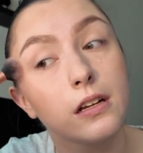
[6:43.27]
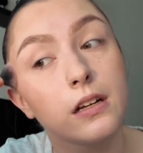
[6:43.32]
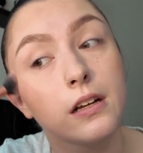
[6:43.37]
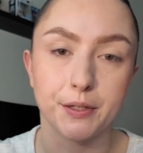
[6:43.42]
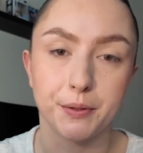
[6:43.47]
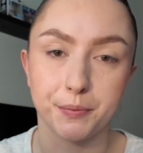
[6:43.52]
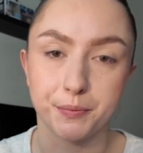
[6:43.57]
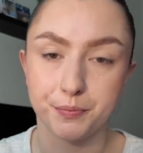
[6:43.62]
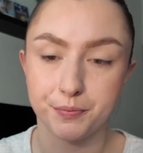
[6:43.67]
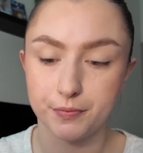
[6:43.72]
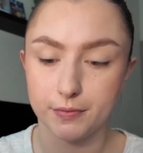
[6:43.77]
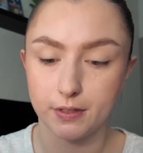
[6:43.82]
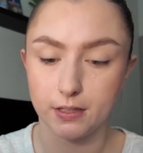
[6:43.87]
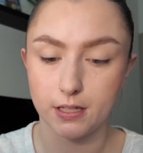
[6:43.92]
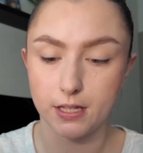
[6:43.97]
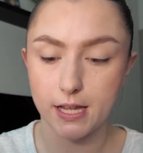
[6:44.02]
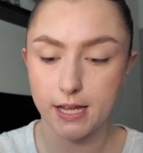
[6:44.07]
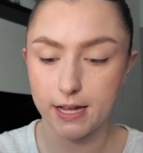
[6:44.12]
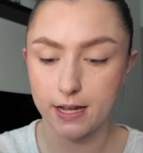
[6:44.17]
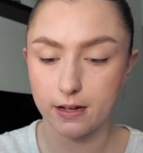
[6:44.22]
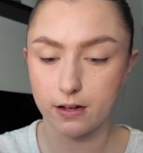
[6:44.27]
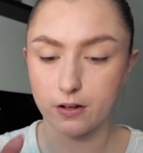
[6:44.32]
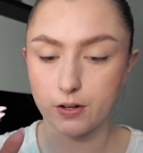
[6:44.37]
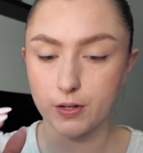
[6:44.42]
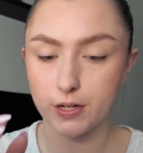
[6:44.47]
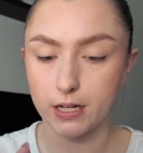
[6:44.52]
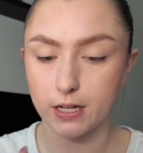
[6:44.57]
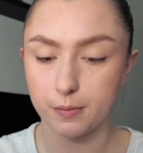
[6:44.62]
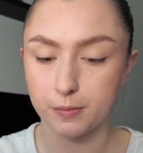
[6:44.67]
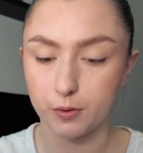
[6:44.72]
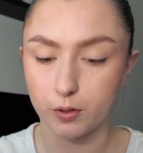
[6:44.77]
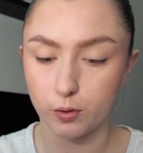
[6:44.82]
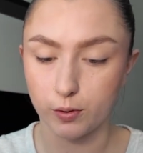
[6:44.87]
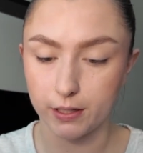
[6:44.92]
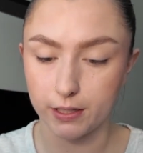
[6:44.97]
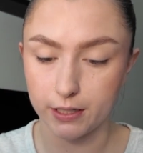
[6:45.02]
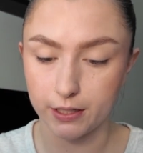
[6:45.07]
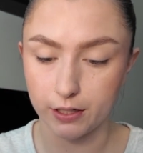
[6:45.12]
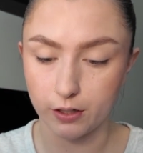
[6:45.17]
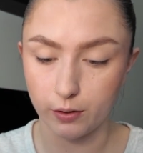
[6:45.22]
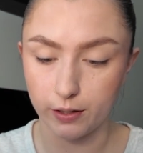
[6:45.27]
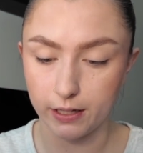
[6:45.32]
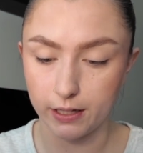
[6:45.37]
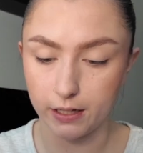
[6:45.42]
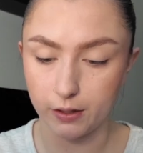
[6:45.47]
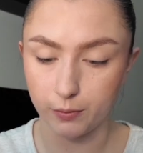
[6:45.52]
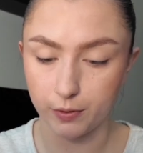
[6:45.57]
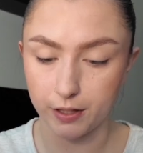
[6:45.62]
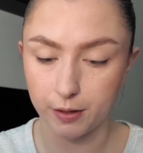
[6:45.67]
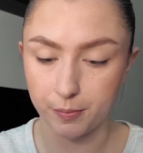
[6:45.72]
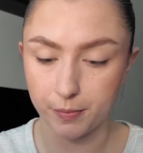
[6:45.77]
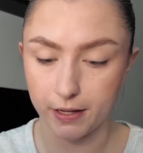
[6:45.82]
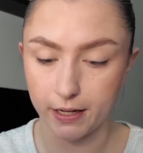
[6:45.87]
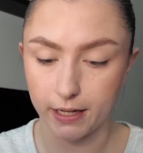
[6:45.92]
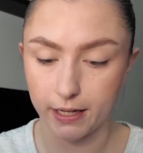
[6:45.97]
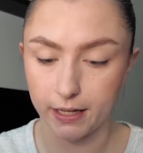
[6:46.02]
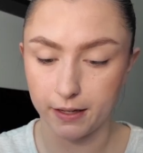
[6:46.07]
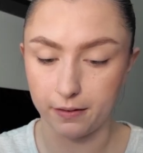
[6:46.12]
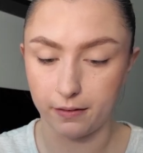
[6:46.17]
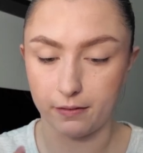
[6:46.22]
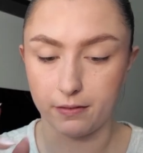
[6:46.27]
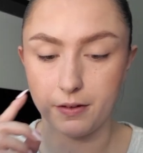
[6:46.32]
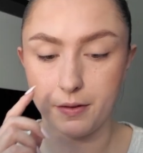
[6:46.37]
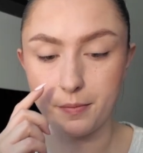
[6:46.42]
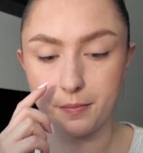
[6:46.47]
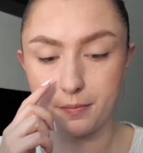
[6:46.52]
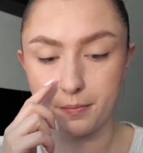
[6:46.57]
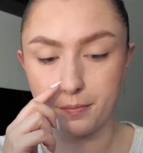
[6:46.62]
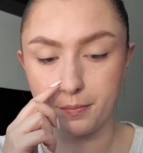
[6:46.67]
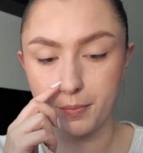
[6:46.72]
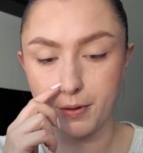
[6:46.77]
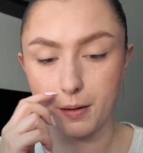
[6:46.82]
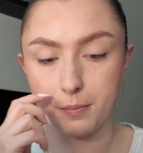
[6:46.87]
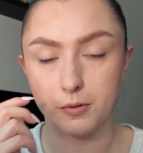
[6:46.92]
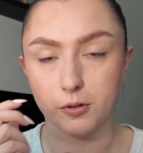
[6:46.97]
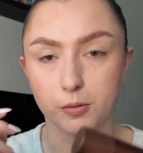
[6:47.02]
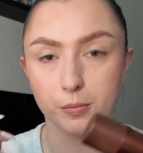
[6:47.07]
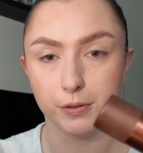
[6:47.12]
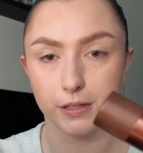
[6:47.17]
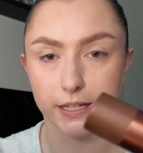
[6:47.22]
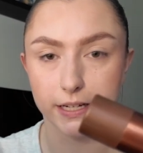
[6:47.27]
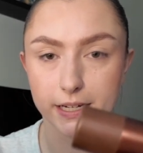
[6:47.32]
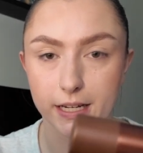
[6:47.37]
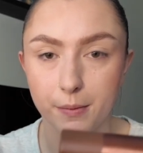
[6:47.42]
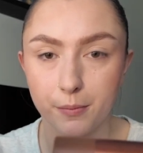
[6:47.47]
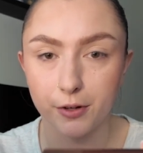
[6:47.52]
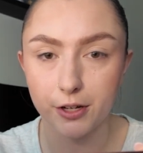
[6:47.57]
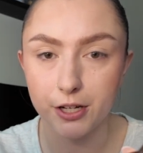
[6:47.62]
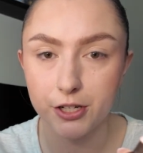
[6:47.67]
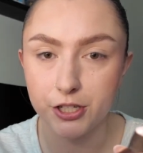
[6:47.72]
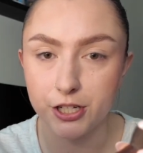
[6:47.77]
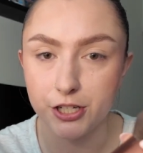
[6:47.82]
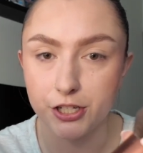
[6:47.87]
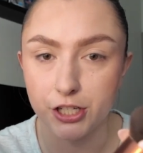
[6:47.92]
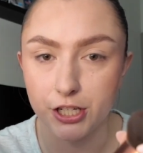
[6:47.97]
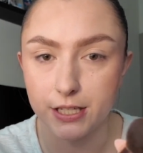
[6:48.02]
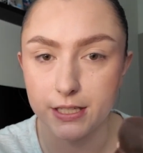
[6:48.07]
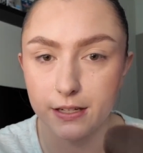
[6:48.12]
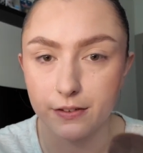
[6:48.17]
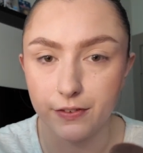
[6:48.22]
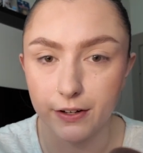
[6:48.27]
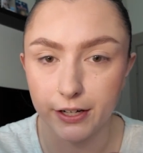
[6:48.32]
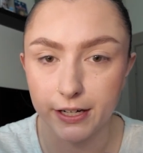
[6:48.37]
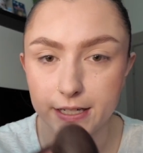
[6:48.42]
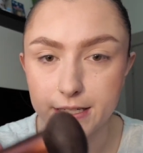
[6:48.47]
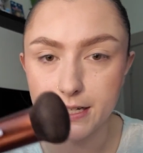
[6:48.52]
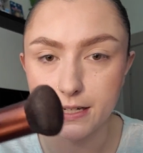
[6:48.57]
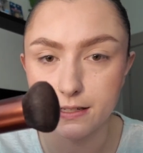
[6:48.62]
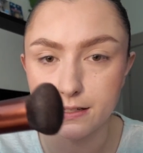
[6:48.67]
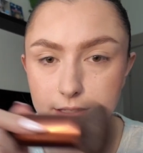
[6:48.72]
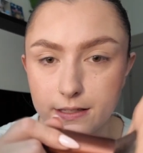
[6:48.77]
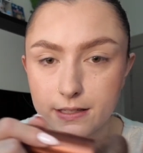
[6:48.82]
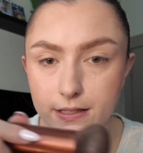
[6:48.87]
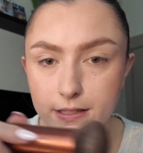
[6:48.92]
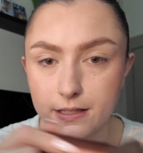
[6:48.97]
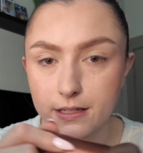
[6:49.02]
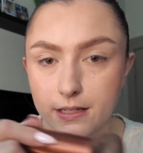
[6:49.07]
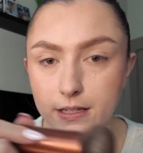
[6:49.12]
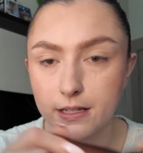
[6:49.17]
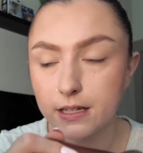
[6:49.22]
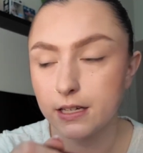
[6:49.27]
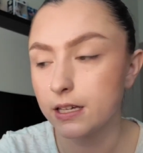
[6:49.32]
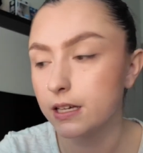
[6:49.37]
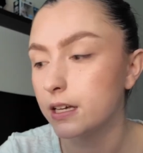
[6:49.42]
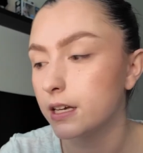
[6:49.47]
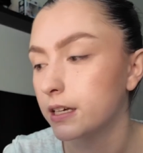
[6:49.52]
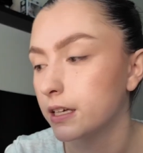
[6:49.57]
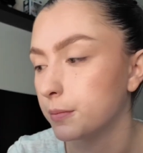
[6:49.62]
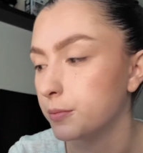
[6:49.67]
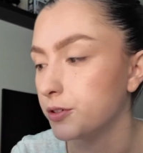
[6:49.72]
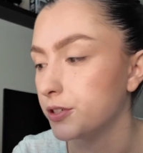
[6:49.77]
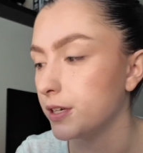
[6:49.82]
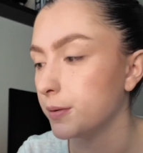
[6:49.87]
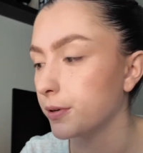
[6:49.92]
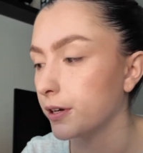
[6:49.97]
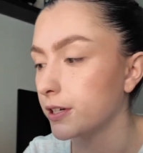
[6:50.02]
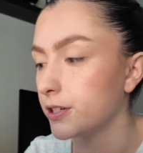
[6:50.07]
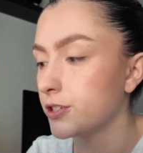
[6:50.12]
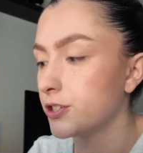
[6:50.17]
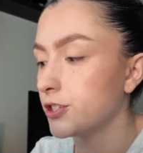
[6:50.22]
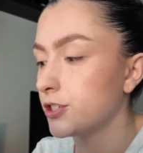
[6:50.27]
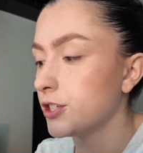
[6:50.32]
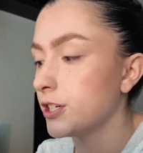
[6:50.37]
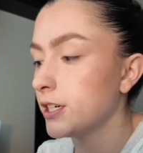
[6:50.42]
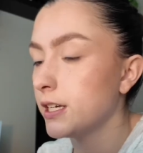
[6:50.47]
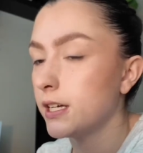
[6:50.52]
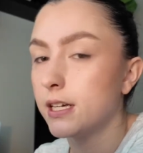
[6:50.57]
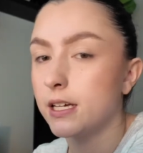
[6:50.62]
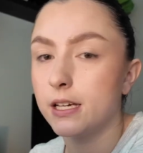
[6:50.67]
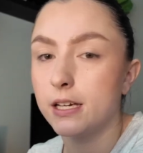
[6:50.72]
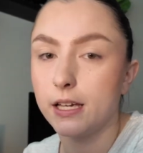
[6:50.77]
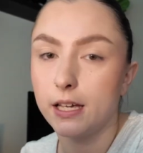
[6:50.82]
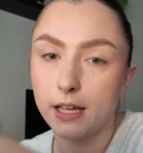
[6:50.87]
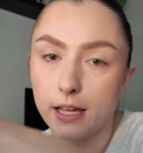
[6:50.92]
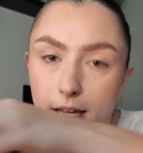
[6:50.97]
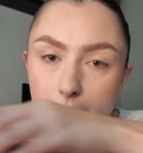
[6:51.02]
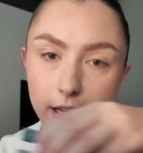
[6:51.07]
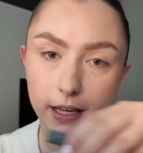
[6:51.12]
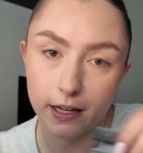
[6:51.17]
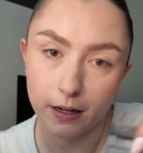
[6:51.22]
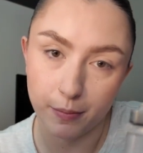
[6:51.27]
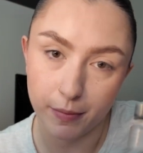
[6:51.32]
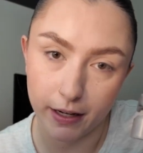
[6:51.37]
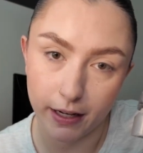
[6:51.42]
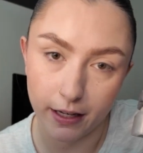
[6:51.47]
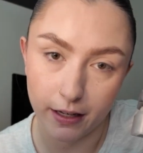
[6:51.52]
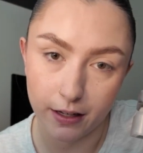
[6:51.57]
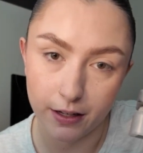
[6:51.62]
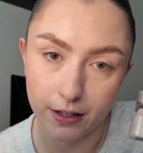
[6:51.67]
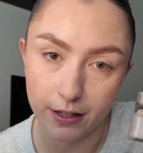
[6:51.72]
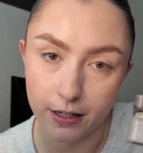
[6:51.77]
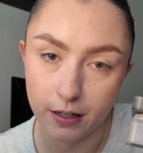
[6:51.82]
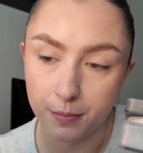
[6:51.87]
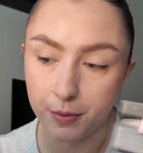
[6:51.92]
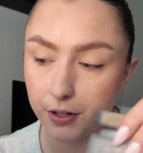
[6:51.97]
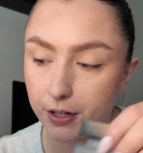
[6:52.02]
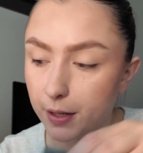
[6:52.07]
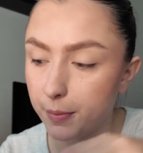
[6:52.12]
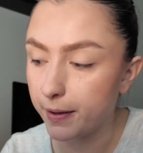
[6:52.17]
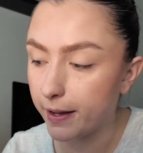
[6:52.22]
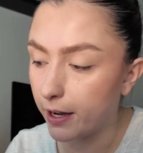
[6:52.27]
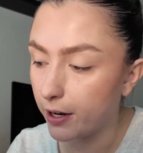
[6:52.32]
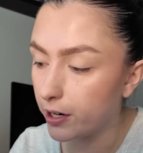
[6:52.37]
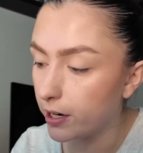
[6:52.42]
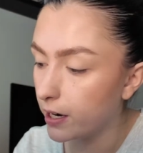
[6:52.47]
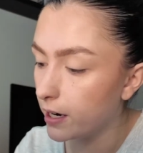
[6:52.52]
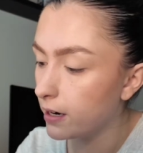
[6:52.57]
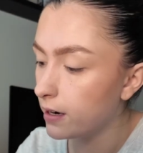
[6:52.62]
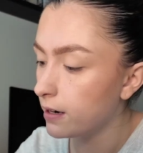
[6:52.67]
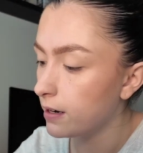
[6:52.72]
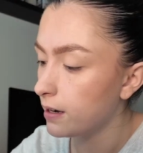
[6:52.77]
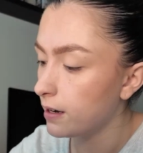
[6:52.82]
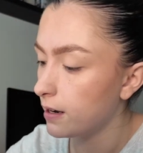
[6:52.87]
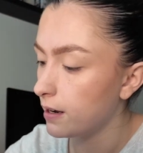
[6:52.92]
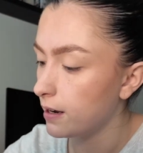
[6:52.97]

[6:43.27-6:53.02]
So now I'm going to go in with my bubble blending brush. It's just a very dense kabuki brush, and my Huda Beauty powder,